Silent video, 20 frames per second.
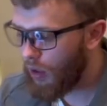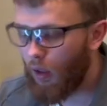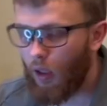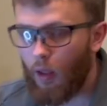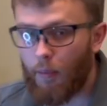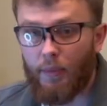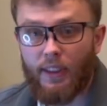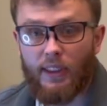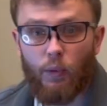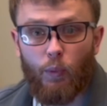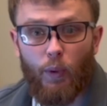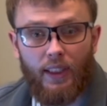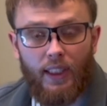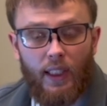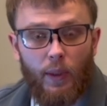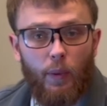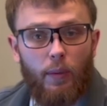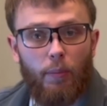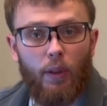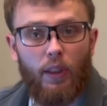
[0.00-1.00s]
This week that
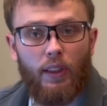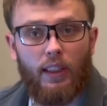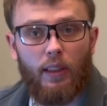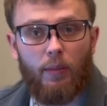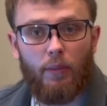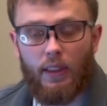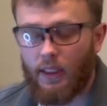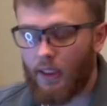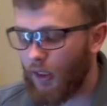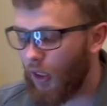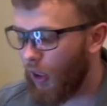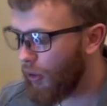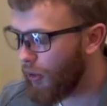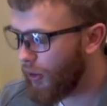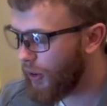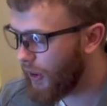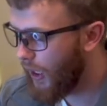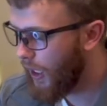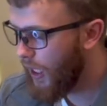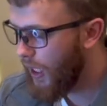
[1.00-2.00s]
we booked him these
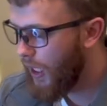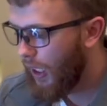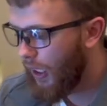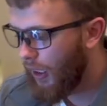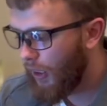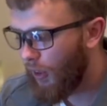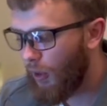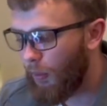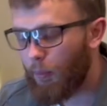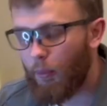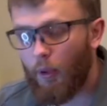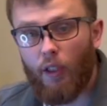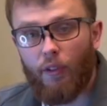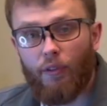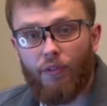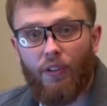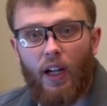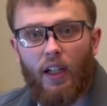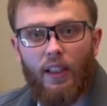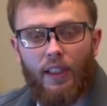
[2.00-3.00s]
loads, they're
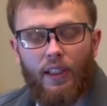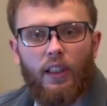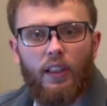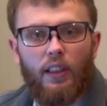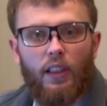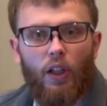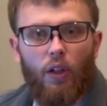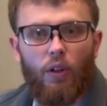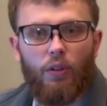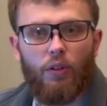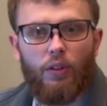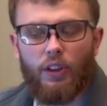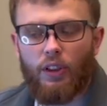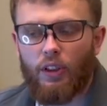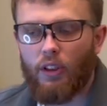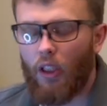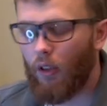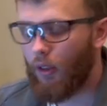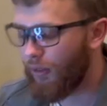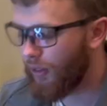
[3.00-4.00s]
fairly good loads. You
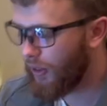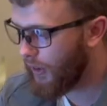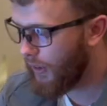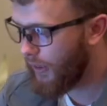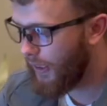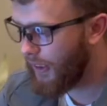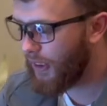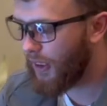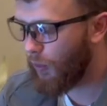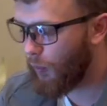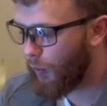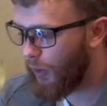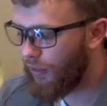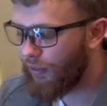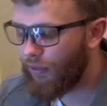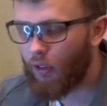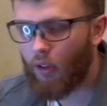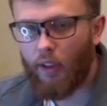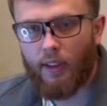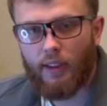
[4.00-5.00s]
know, this is a decent week
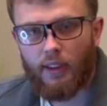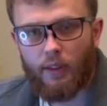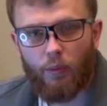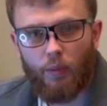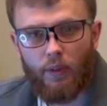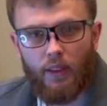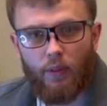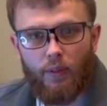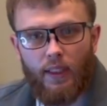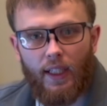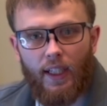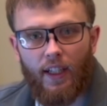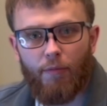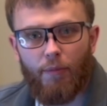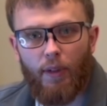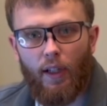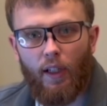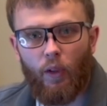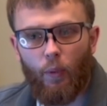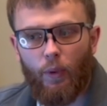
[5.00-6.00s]
for us. We have
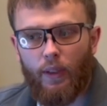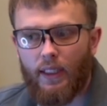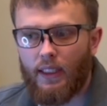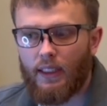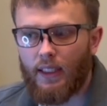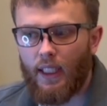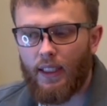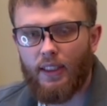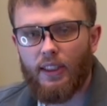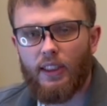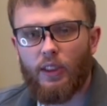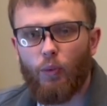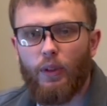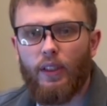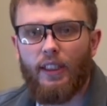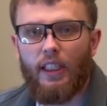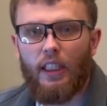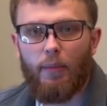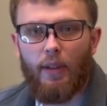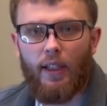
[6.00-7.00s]
better weeks. Like this week,
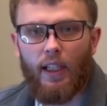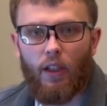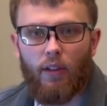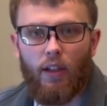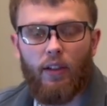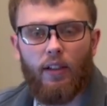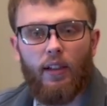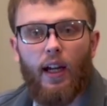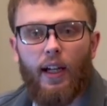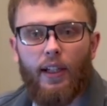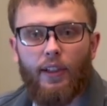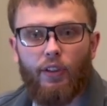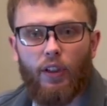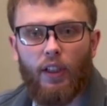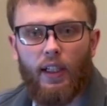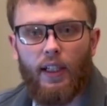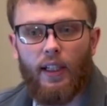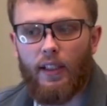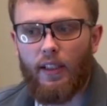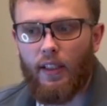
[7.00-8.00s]
he made around
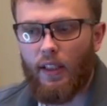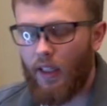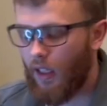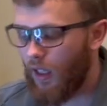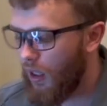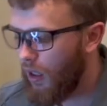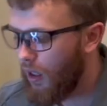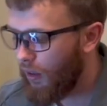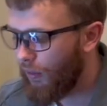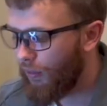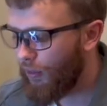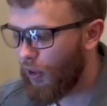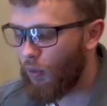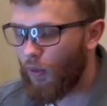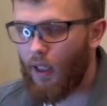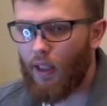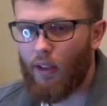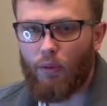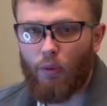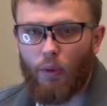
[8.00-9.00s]
$9,000 for
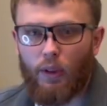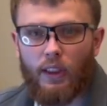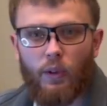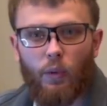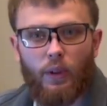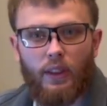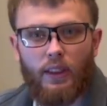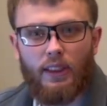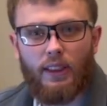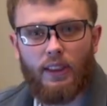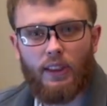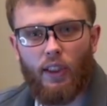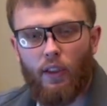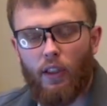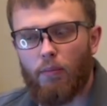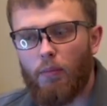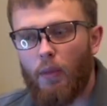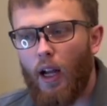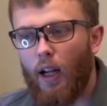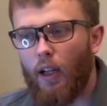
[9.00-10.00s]
around 2,600
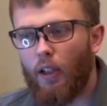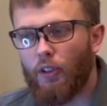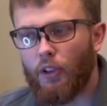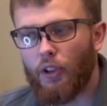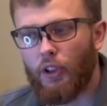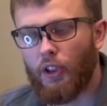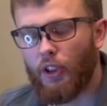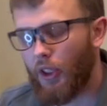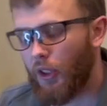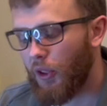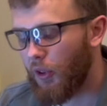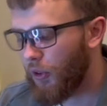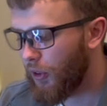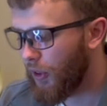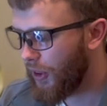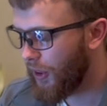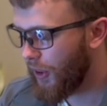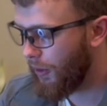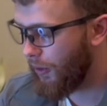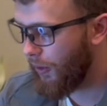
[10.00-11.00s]
miles or so.
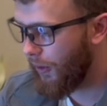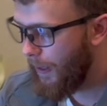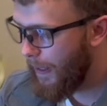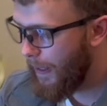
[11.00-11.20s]
So,